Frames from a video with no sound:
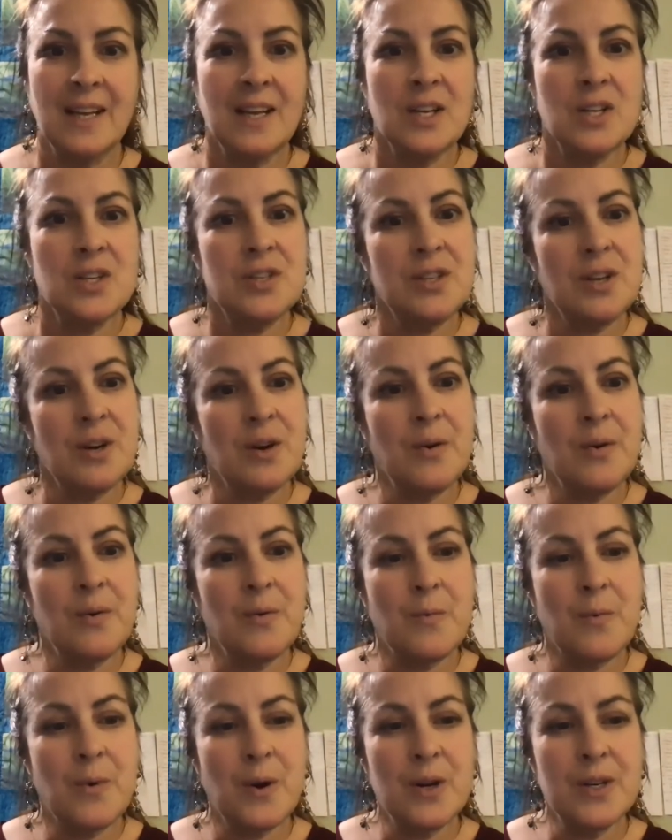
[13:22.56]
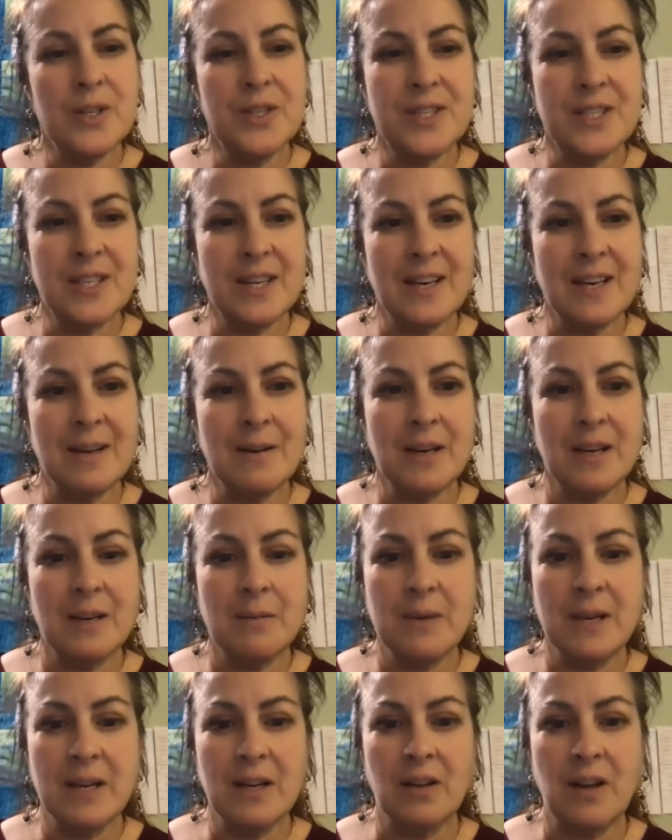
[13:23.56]
So word study can
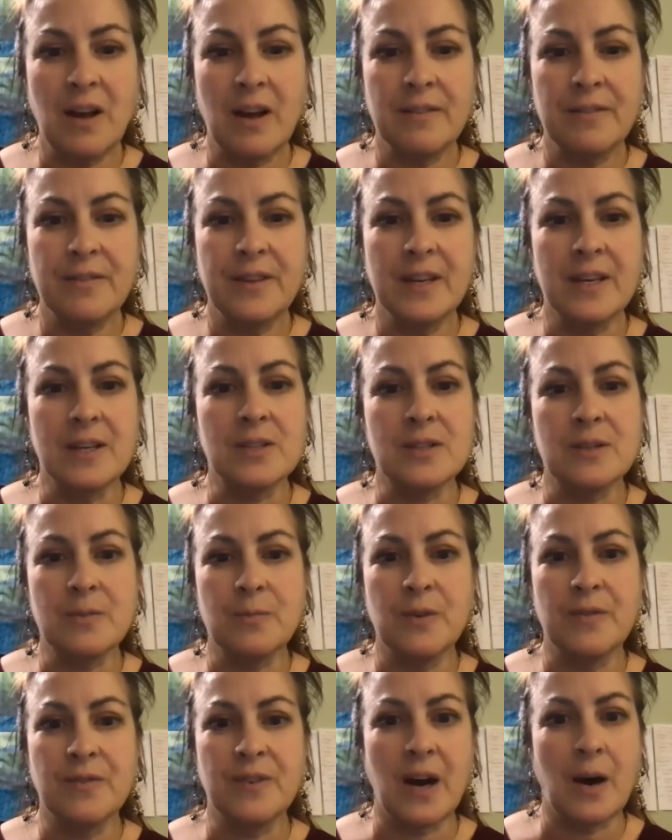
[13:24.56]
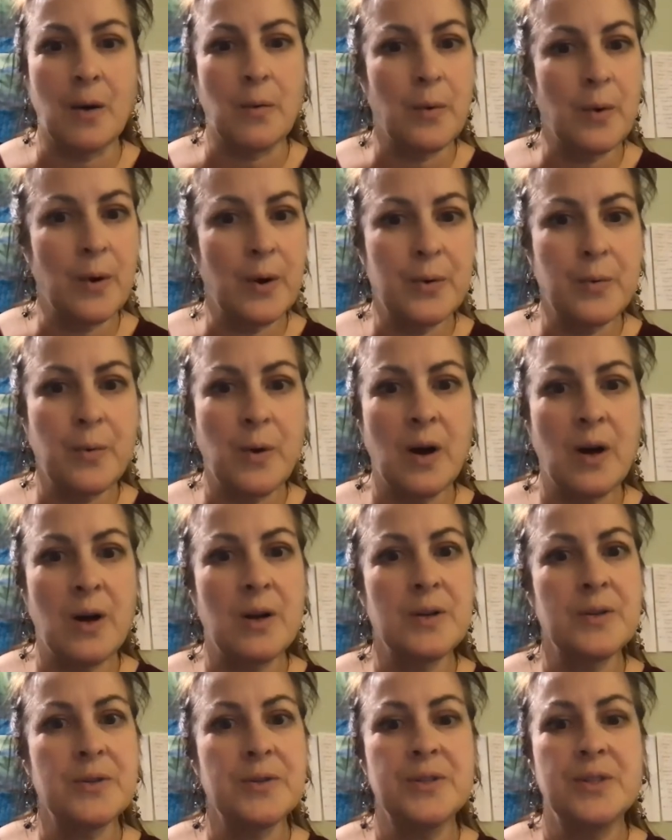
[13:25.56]
mean a lot of things. We've got word
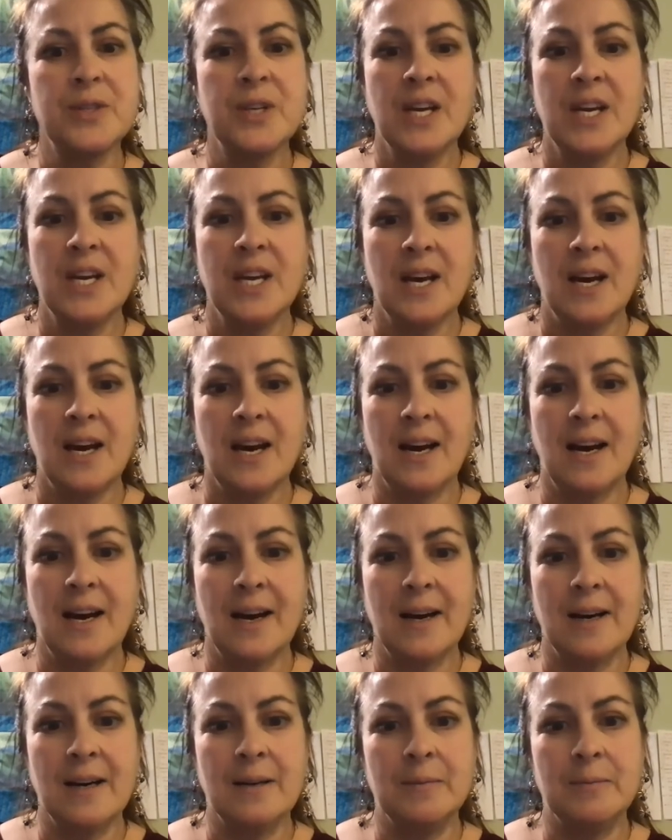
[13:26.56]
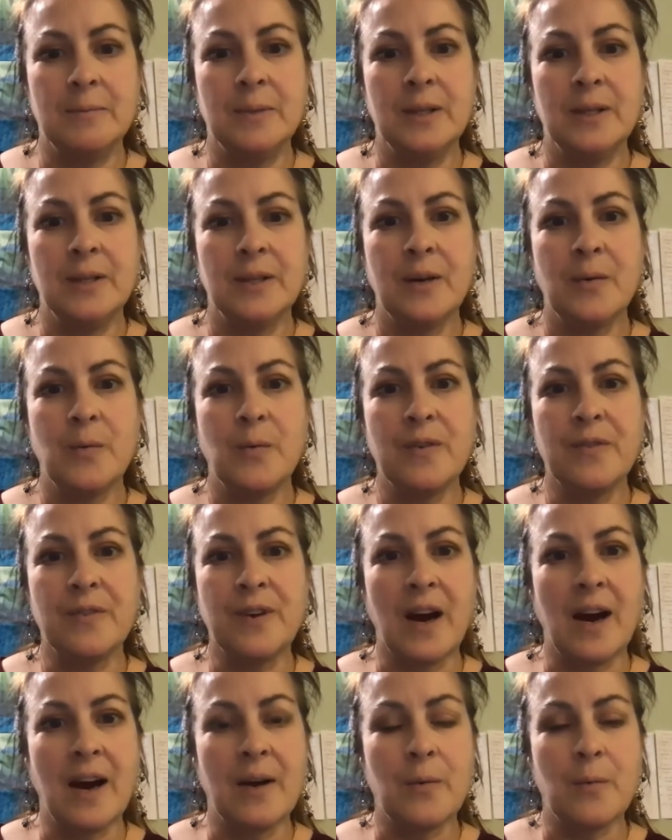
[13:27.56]
walls. We've
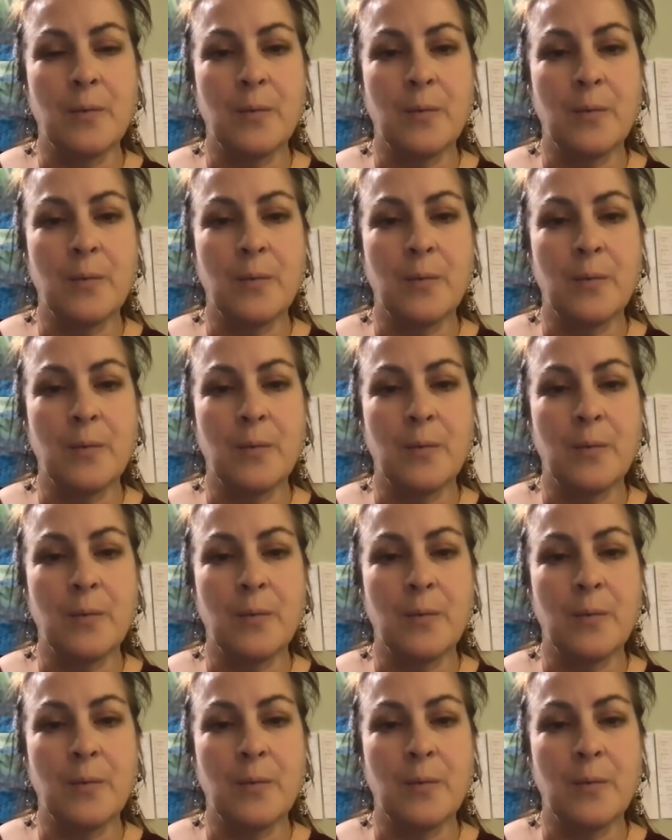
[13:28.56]
got